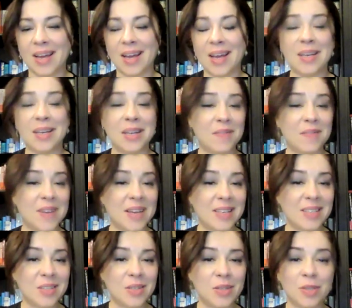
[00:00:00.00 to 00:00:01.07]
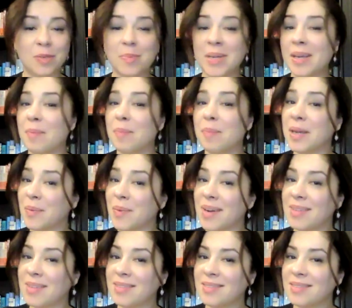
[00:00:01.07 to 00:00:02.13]
Any event could be a big
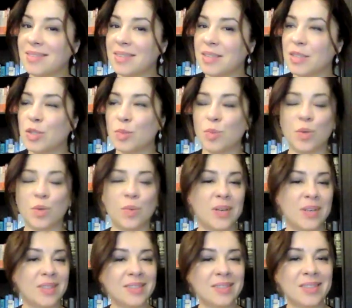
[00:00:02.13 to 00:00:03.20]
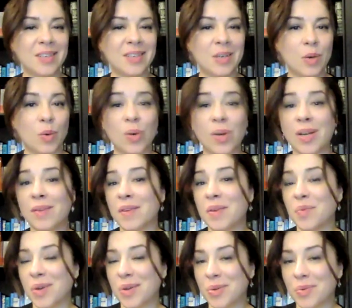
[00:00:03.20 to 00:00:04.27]
one, a small one, or even
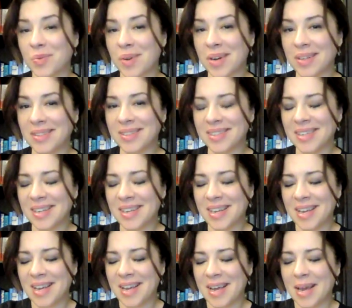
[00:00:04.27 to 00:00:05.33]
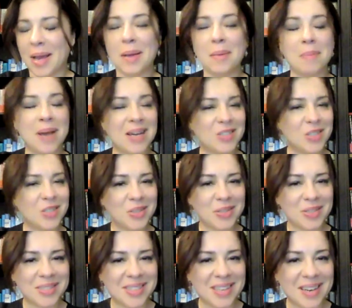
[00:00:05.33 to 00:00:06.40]
one-on-one. Imagine
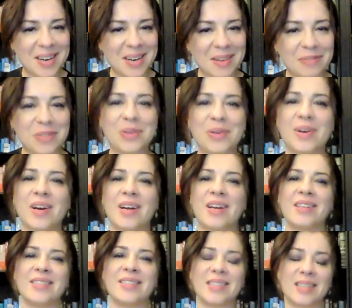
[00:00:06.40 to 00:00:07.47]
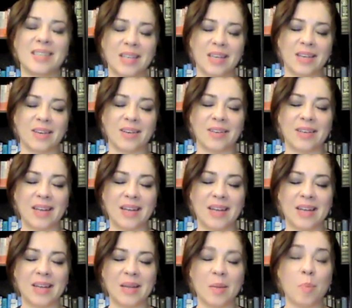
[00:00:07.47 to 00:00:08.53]
yourself, you're sitting on
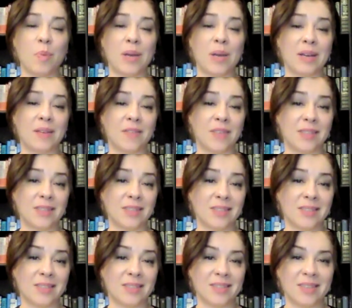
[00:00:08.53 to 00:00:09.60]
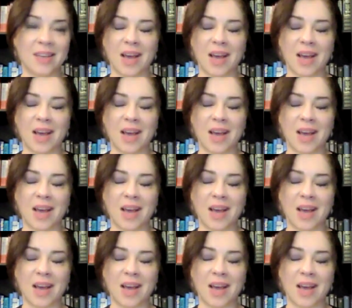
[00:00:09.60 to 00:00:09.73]
a breakfast,